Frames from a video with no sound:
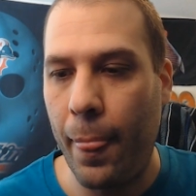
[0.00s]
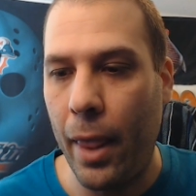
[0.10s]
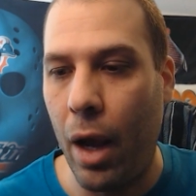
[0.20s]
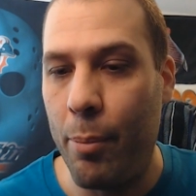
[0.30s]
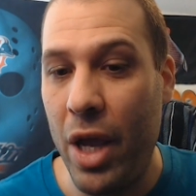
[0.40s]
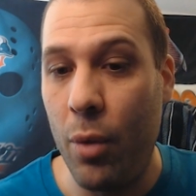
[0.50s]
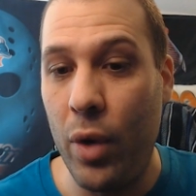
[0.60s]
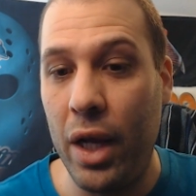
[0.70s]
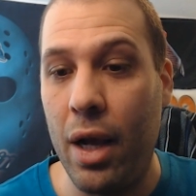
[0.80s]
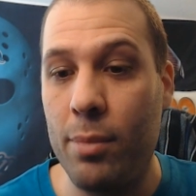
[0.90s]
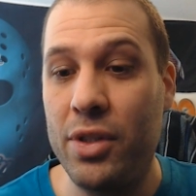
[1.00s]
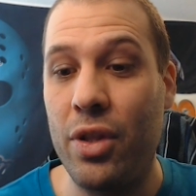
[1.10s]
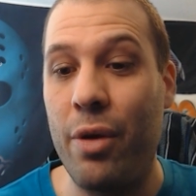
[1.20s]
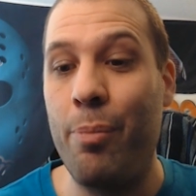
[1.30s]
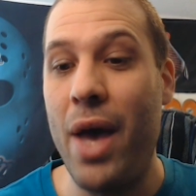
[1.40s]
bit when it comes to
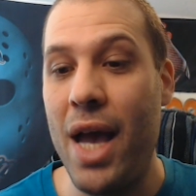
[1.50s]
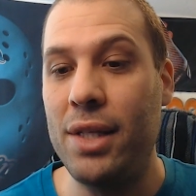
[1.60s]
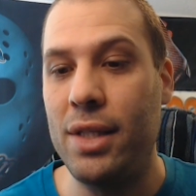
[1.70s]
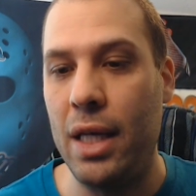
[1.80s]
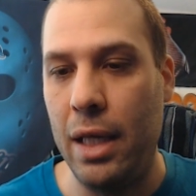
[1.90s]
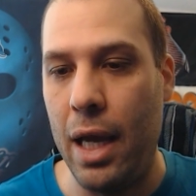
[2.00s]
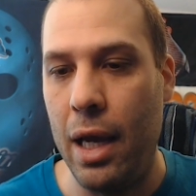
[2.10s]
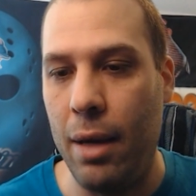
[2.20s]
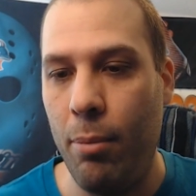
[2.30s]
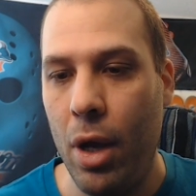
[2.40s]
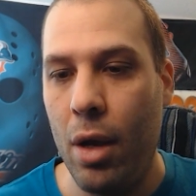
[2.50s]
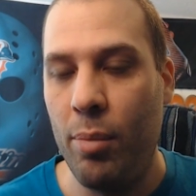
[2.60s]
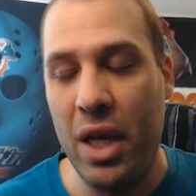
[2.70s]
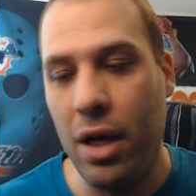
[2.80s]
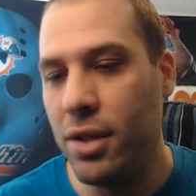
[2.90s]
their passing game,
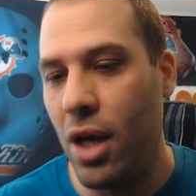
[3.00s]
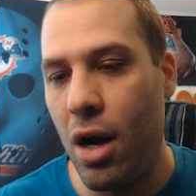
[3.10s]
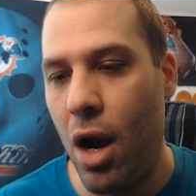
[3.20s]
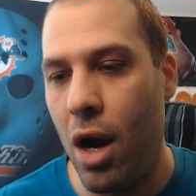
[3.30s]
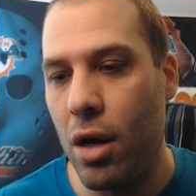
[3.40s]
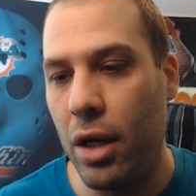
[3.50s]
because our